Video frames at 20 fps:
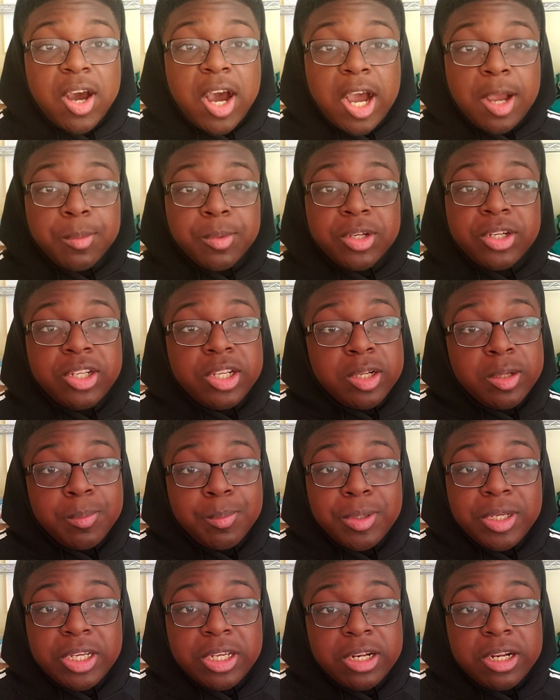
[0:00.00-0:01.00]
I'm gonna be
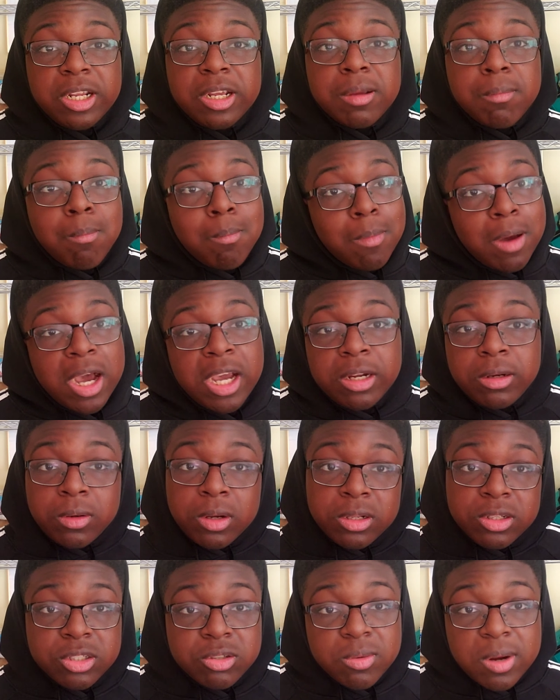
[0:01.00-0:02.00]
eating my
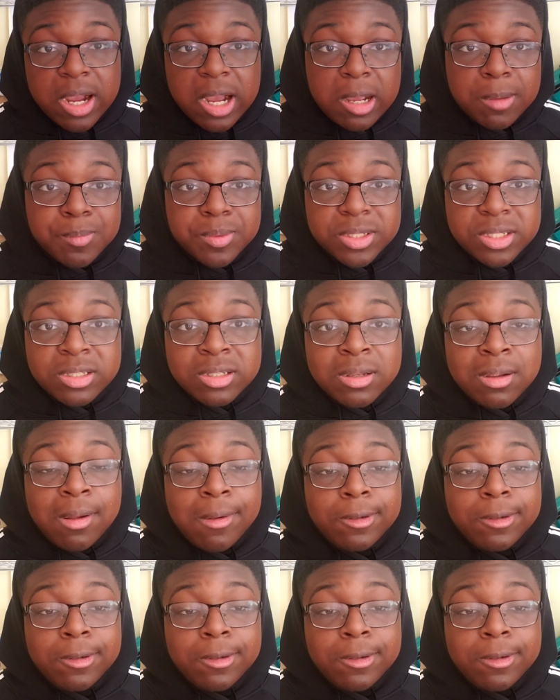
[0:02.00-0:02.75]
Crunchwraps.